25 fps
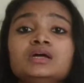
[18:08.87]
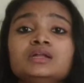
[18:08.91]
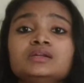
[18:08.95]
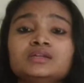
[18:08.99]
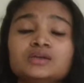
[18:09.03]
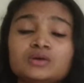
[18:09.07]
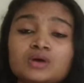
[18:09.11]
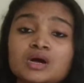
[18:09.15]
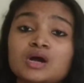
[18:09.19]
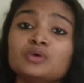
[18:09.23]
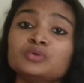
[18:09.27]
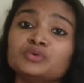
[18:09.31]

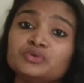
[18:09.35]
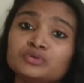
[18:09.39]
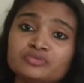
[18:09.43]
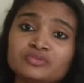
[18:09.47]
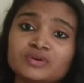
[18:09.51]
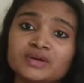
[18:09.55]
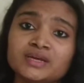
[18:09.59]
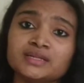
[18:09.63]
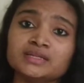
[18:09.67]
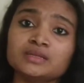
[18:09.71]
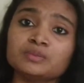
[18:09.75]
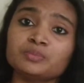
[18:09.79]
Now how to
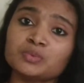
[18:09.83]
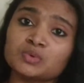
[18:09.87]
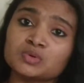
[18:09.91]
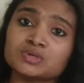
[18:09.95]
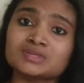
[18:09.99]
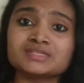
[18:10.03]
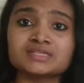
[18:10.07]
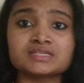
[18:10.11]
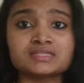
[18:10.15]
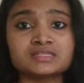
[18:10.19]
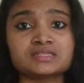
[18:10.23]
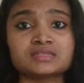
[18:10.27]
find the
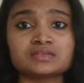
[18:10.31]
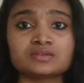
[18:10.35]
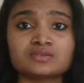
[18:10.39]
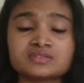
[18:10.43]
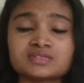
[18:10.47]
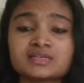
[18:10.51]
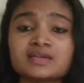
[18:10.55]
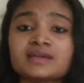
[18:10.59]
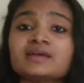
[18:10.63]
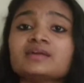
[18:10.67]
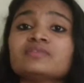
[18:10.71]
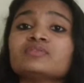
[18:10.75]
poles and
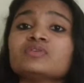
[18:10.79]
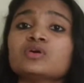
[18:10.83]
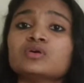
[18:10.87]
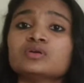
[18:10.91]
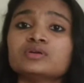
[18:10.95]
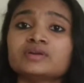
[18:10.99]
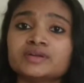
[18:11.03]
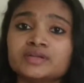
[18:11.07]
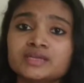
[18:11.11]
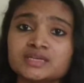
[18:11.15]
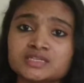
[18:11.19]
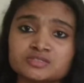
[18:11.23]
zeros, I have
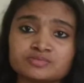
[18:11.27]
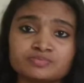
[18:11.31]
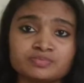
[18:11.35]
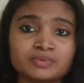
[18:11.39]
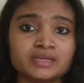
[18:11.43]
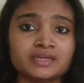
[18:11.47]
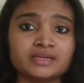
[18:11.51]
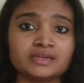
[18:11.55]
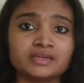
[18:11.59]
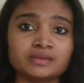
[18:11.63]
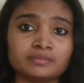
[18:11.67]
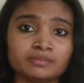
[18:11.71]
already
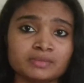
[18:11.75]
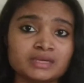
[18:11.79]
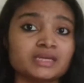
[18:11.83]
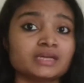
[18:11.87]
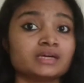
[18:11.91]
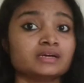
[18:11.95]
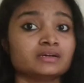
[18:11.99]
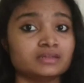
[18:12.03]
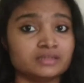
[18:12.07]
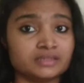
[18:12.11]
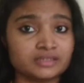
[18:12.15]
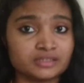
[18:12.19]
explained in my
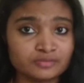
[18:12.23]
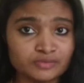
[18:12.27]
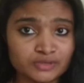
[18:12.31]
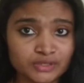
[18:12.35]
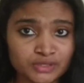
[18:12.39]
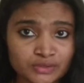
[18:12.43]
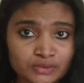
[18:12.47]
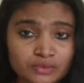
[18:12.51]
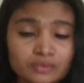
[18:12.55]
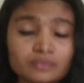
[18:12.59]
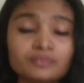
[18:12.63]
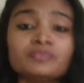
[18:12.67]
earlier
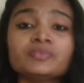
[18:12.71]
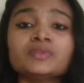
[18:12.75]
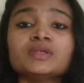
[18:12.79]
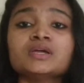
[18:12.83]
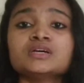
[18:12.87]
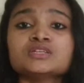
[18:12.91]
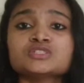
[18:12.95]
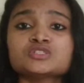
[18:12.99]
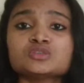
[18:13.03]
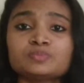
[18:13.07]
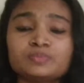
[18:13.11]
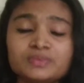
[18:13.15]
video.
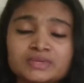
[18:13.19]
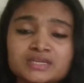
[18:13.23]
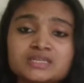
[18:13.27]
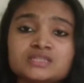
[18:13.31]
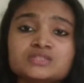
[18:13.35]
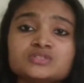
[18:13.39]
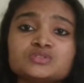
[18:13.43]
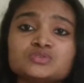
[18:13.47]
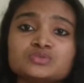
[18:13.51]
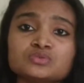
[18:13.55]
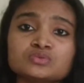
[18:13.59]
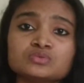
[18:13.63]
So
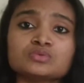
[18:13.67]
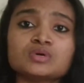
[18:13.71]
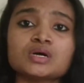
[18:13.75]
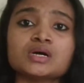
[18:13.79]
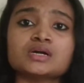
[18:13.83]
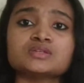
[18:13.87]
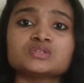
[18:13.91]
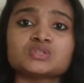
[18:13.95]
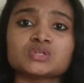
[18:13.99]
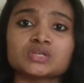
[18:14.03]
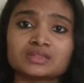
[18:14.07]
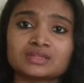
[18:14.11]
please do
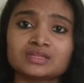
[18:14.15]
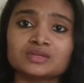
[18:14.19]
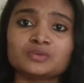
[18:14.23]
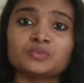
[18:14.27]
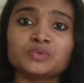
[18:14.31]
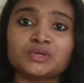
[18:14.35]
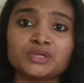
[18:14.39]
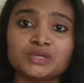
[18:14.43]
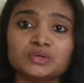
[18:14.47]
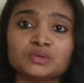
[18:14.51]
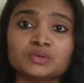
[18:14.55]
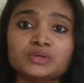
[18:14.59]
check that
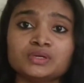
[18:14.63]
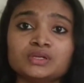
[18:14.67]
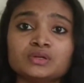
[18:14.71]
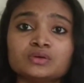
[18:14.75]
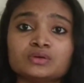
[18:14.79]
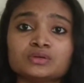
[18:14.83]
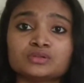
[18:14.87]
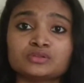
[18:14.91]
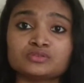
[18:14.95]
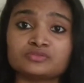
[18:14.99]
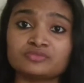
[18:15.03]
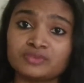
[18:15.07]
video in
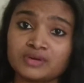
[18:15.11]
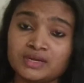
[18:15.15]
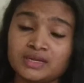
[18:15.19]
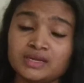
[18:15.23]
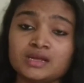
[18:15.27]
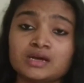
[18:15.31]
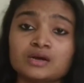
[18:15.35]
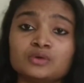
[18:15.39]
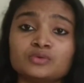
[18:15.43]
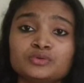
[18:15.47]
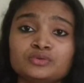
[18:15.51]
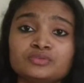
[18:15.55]
order to find
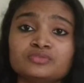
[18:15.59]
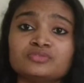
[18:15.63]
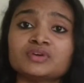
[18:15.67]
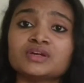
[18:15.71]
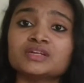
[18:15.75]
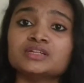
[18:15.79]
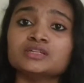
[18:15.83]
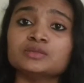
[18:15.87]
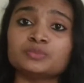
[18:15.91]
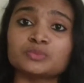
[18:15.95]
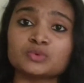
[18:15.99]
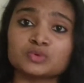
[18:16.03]
how to
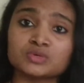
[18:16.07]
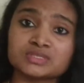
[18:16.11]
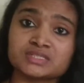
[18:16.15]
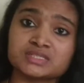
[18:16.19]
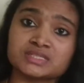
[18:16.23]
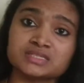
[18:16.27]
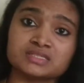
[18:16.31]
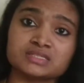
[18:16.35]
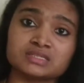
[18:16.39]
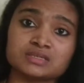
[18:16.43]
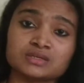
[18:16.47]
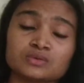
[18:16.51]
find the poles
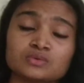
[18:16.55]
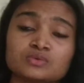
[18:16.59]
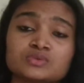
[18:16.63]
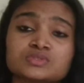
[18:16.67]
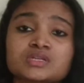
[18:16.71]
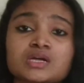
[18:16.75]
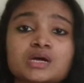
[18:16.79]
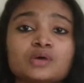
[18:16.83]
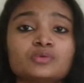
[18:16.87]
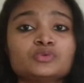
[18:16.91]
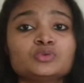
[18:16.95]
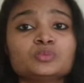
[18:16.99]
and zeros,
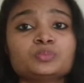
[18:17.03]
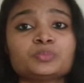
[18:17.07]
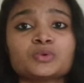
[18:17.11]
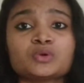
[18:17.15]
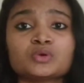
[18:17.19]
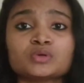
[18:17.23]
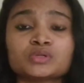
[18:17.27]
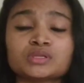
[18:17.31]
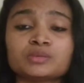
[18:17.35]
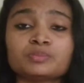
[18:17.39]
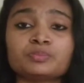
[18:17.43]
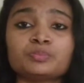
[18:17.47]
how to
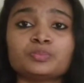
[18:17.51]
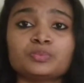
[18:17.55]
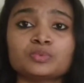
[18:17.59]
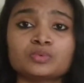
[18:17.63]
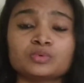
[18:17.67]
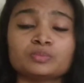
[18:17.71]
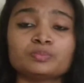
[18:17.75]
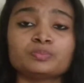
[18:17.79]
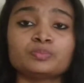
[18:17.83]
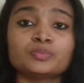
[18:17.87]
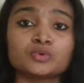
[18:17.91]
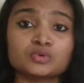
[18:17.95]
plot the
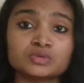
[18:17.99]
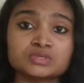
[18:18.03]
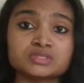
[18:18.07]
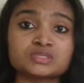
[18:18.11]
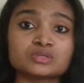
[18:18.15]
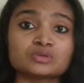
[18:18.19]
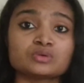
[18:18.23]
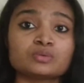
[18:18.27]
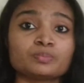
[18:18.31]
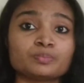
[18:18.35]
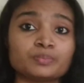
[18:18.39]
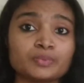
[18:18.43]
pole
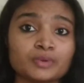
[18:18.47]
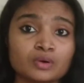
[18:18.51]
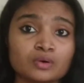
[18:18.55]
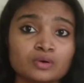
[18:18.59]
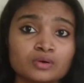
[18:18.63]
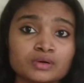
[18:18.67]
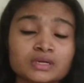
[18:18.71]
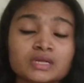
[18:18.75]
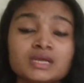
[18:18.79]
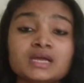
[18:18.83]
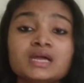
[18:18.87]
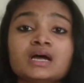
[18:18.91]
zero
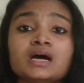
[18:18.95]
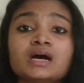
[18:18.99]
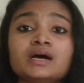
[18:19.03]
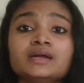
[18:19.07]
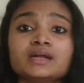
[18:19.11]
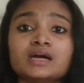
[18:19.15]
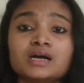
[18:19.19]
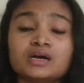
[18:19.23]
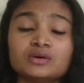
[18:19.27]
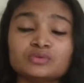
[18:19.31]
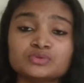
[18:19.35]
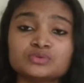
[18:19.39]
plot
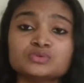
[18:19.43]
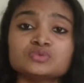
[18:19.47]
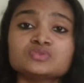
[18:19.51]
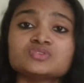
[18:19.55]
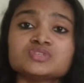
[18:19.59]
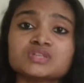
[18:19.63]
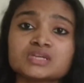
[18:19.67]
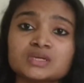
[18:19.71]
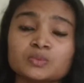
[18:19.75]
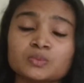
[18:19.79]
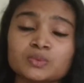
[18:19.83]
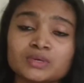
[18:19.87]
and how to
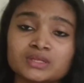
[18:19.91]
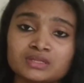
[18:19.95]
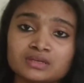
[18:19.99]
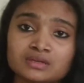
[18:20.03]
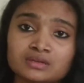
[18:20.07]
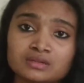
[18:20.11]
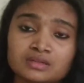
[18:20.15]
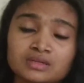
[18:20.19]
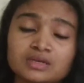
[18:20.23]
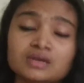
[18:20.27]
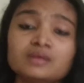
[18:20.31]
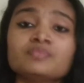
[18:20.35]
check
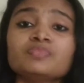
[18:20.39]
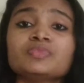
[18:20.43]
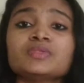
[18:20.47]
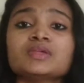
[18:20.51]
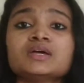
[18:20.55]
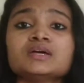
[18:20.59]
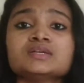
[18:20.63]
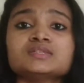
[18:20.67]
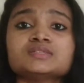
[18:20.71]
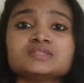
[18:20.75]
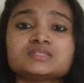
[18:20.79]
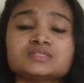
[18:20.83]
whether the
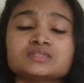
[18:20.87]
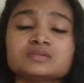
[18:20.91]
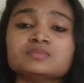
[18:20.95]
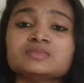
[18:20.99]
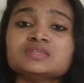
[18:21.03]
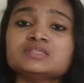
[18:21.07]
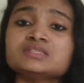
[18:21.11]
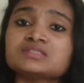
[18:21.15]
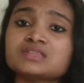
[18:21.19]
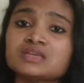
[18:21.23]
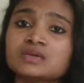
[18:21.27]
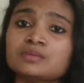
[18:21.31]
system
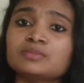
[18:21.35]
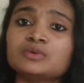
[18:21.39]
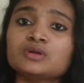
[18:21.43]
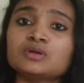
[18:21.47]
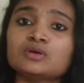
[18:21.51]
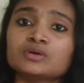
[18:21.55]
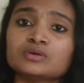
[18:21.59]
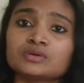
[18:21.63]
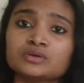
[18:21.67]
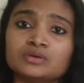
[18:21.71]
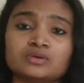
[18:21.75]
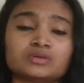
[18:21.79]
is stable
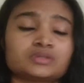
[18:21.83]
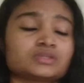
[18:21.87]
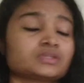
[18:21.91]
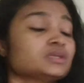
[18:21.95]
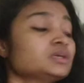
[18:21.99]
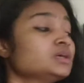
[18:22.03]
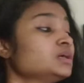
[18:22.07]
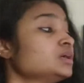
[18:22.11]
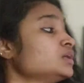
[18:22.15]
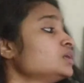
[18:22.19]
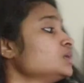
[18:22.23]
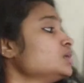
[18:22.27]
or not.
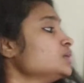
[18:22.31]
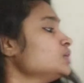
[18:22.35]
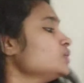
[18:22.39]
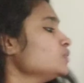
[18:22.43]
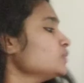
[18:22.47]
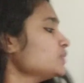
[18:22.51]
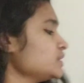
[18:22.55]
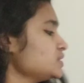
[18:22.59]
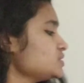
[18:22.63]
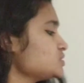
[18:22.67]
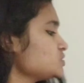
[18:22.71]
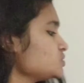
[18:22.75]

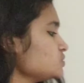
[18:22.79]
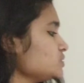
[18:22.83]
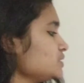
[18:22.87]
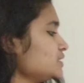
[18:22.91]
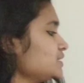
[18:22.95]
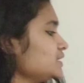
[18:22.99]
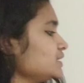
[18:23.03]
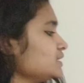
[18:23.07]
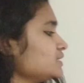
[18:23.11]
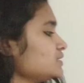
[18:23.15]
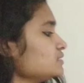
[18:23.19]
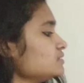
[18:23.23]
Okay, so
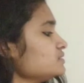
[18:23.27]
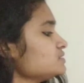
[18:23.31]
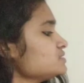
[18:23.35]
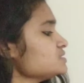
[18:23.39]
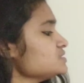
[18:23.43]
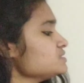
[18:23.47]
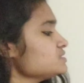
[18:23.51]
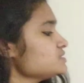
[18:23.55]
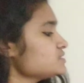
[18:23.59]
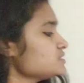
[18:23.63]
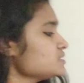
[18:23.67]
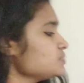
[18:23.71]
here,
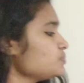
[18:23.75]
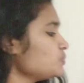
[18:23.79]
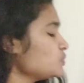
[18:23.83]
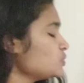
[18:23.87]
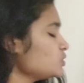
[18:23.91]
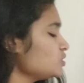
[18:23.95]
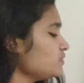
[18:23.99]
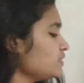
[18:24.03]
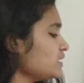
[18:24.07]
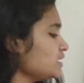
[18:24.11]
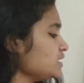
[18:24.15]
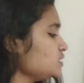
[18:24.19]
since the
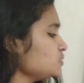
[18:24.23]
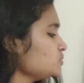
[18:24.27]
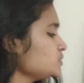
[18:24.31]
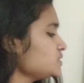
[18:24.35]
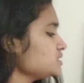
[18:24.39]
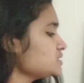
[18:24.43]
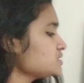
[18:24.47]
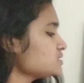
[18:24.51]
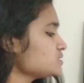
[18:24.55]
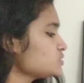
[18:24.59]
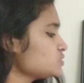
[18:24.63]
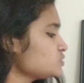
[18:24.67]
pole value
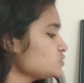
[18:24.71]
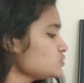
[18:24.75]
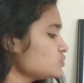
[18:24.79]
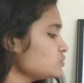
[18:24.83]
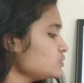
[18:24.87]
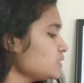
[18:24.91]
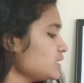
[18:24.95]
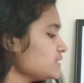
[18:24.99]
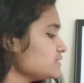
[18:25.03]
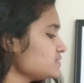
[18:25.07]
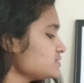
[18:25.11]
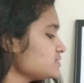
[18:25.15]
is
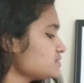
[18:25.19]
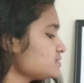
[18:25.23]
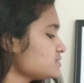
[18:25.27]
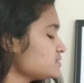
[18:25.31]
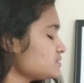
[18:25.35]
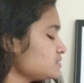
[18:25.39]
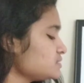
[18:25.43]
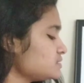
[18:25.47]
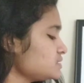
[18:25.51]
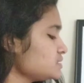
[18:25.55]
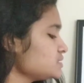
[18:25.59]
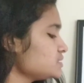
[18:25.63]
2 and
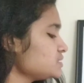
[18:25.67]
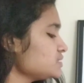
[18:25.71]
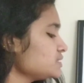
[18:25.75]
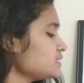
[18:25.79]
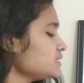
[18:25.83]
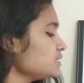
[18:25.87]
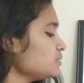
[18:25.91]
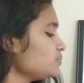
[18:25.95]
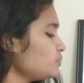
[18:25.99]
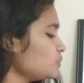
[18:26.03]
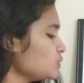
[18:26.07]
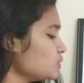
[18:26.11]
since
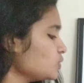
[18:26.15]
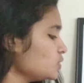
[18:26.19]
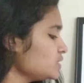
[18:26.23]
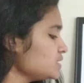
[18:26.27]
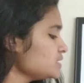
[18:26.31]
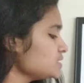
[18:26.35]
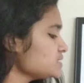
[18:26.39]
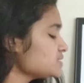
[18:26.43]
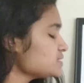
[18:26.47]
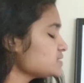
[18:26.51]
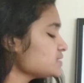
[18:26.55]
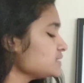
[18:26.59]
a pole
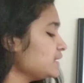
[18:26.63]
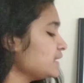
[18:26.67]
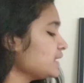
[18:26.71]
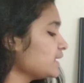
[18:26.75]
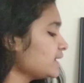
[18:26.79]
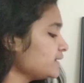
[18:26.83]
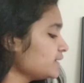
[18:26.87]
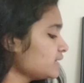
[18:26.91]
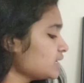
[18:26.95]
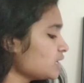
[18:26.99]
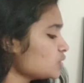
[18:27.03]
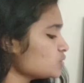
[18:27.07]
is
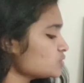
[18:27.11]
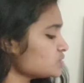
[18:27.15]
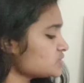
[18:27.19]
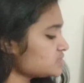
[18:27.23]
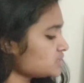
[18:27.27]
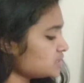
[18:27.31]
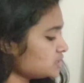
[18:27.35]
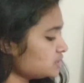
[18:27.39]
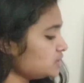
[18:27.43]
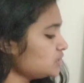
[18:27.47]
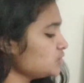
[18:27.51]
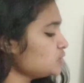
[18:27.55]
lying
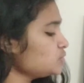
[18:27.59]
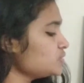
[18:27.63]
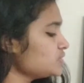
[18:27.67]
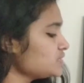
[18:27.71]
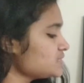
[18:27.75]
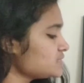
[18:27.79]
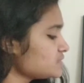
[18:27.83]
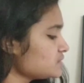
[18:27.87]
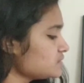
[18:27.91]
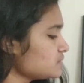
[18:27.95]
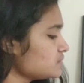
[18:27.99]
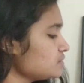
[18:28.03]
outside the
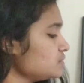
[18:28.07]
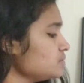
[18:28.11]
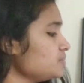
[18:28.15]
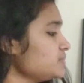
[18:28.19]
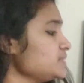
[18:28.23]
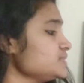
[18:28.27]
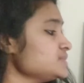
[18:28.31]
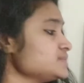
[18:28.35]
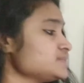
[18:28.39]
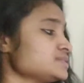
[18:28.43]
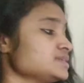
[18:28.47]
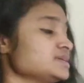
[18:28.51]
unit circle,
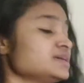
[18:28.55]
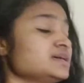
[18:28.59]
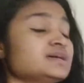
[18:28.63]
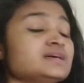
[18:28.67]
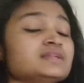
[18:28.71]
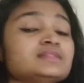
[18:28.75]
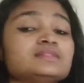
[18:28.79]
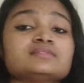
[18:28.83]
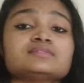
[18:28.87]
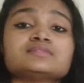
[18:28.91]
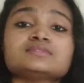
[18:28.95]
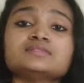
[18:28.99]
means
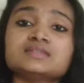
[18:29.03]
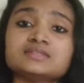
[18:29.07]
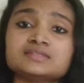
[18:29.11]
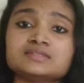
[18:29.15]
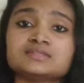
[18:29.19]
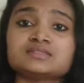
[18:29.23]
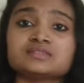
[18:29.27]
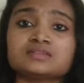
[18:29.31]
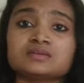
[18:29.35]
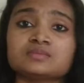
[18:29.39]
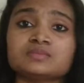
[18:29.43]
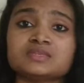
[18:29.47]
the
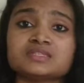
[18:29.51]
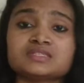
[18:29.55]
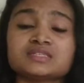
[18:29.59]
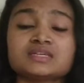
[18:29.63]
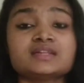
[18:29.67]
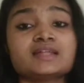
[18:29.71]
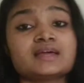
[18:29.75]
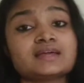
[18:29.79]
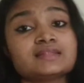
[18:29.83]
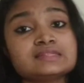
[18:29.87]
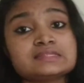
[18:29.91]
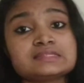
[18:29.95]
system is
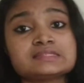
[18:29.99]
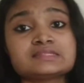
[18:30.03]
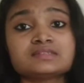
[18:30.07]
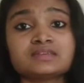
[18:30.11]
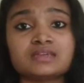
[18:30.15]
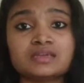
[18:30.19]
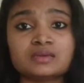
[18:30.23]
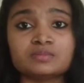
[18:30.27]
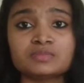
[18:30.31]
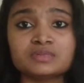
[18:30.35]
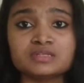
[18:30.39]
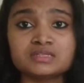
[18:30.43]
an
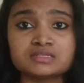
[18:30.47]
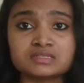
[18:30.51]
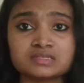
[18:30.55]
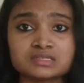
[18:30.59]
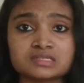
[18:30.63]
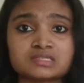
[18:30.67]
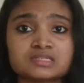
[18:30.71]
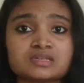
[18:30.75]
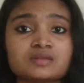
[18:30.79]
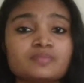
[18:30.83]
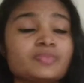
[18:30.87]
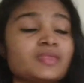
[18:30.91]
unstable
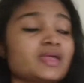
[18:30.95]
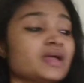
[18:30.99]
system.